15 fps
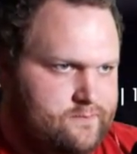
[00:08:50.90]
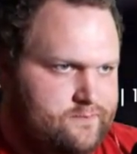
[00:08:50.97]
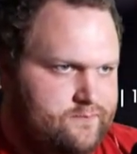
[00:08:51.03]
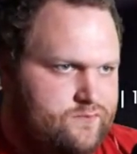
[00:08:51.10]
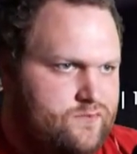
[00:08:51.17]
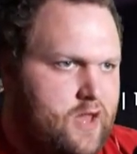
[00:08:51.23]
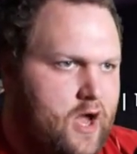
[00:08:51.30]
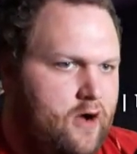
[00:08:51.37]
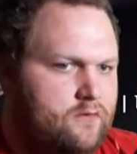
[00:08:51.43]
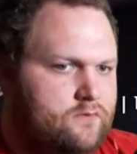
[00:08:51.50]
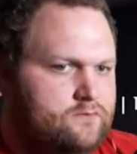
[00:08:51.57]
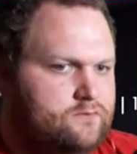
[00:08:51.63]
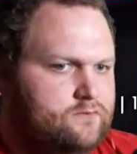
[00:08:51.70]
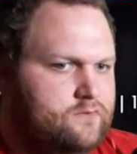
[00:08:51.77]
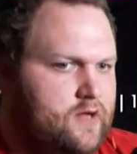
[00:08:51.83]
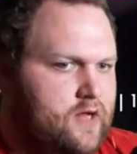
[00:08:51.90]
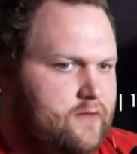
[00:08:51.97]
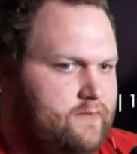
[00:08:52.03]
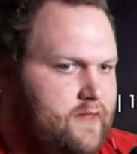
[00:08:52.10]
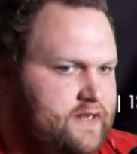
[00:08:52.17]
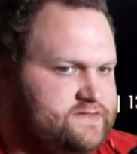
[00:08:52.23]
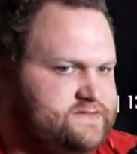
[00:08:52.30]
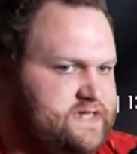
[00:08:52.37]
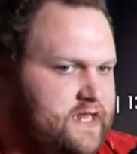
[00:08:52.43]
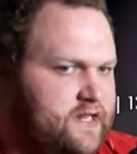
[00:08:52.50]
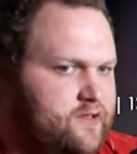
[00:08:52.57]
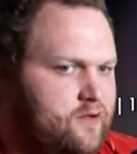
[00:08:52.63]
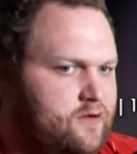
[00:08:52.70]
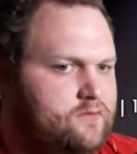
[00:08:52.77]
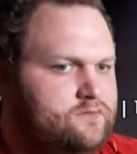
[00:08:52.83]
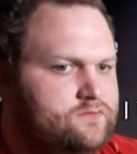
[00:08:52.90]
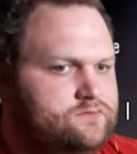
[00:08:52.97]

No! I'm not a psycho.